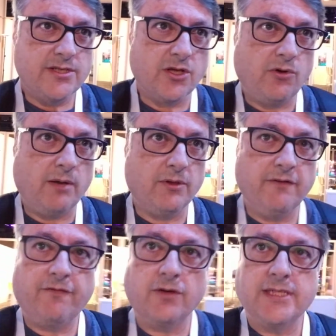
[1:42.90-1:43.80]
So I'm
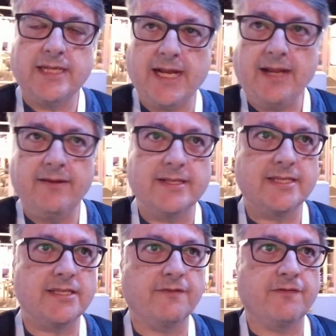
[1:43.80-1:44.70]
looking forward to today.
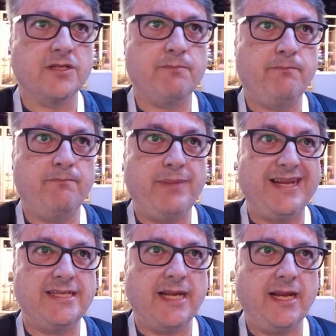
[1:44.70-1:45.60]
This is the first
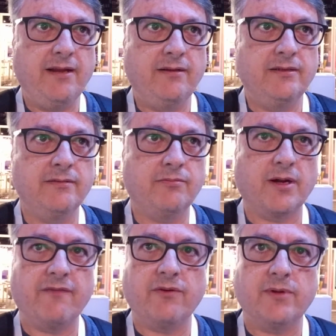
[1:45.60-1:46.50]
big day
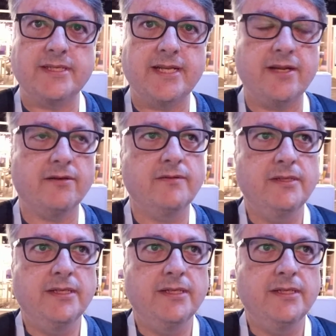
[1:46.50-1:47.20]
where everyone's here.